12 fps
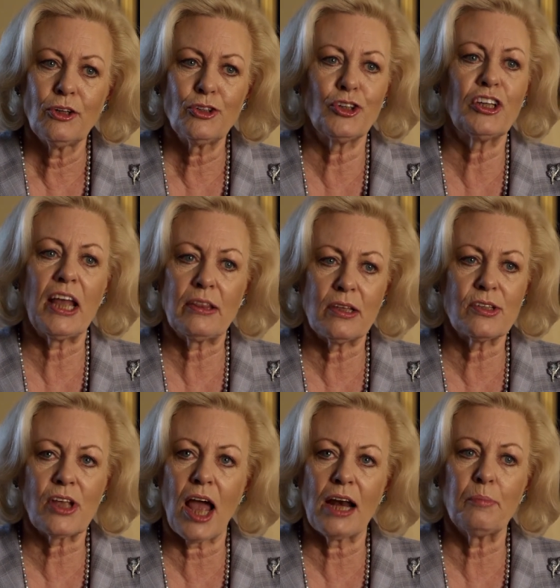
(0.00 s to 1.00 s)
should get this
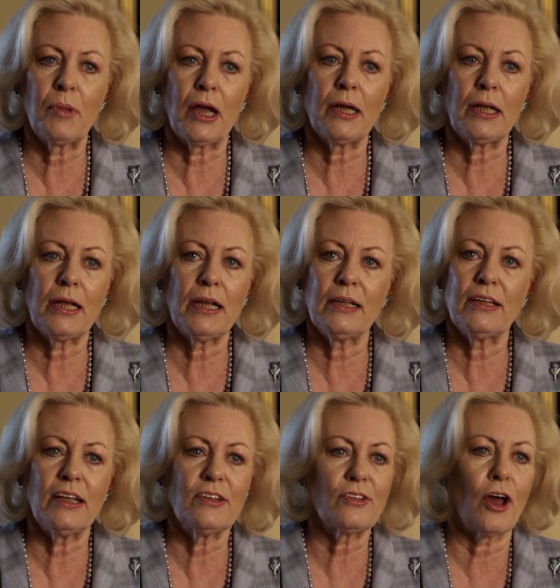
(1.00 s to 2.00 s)
kind of money.
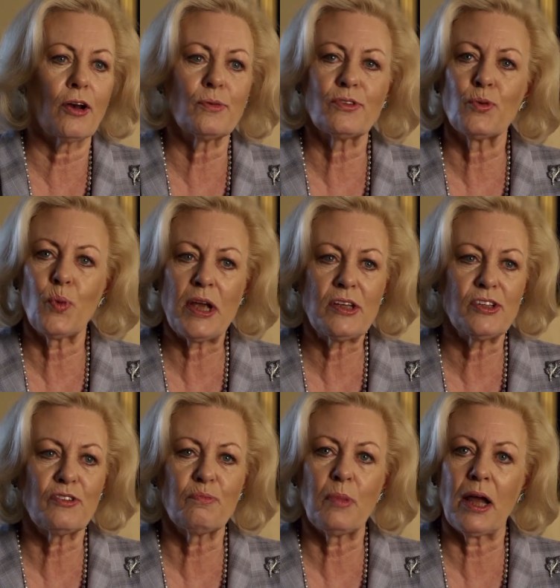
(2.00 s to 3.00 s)
He, he thought it was a waste
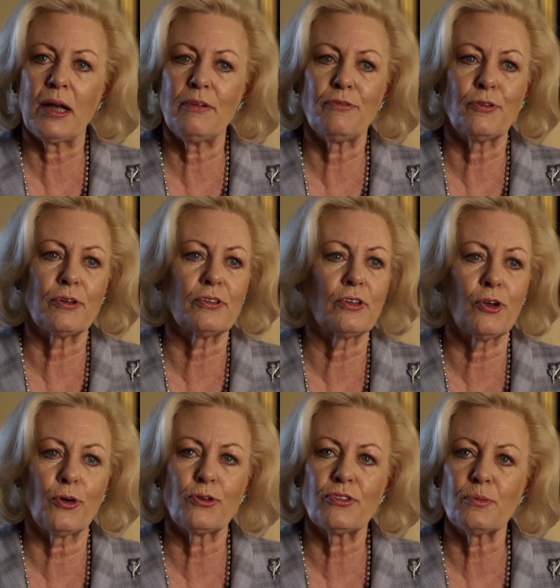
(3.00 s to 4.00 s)
of money for it to
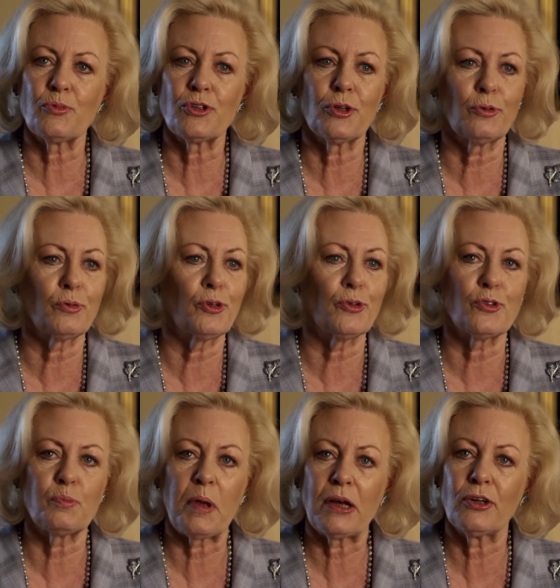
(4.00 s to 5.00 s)
go to some children who'd
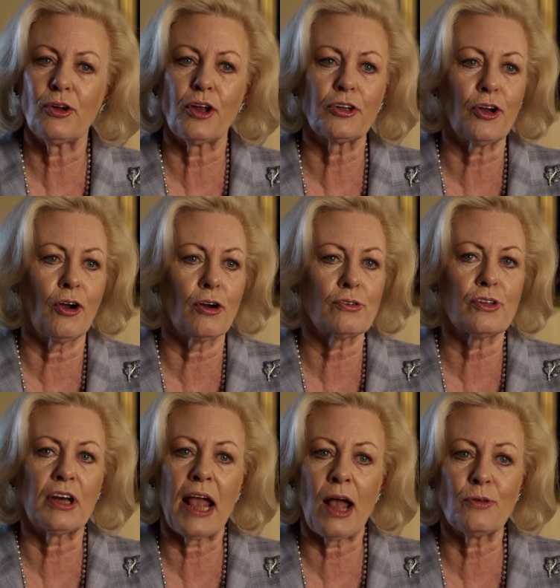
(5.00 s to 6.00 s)
spend it on cars
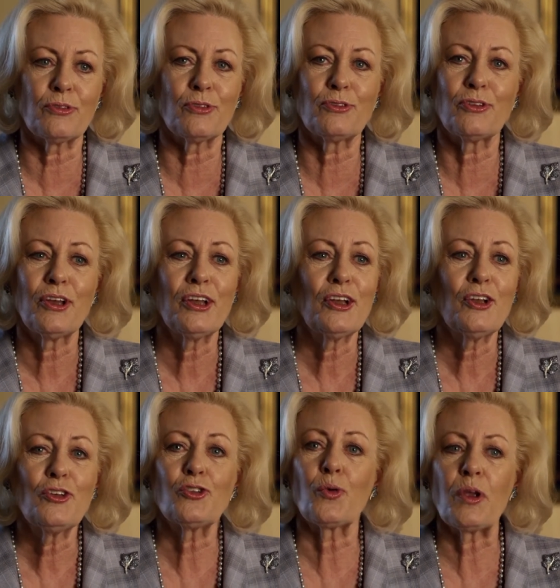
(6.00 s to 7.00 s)
and houses.
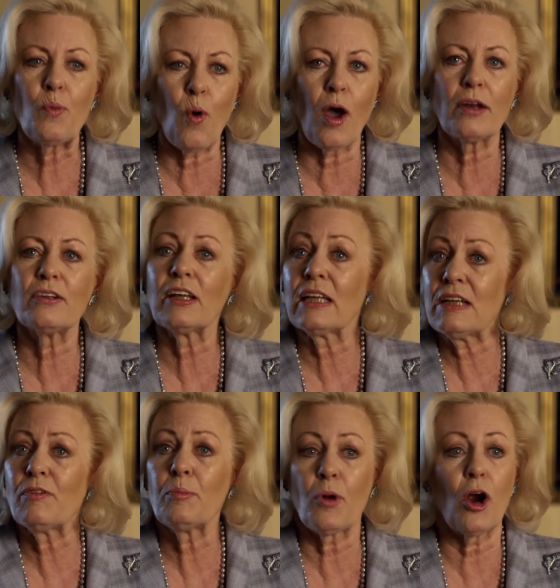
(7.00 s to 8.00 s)
So he wanted to
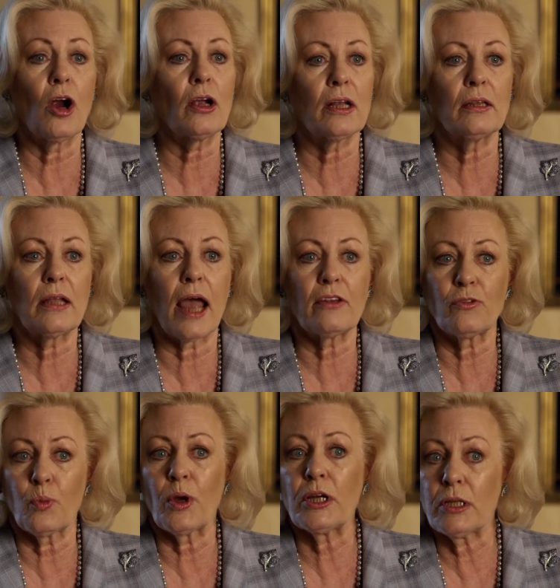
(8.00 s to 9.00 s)
leave a mark, and that's
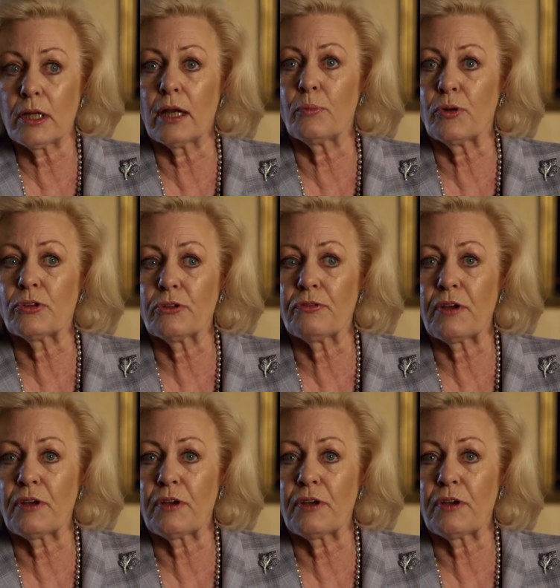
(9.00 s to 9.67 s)
what he did with the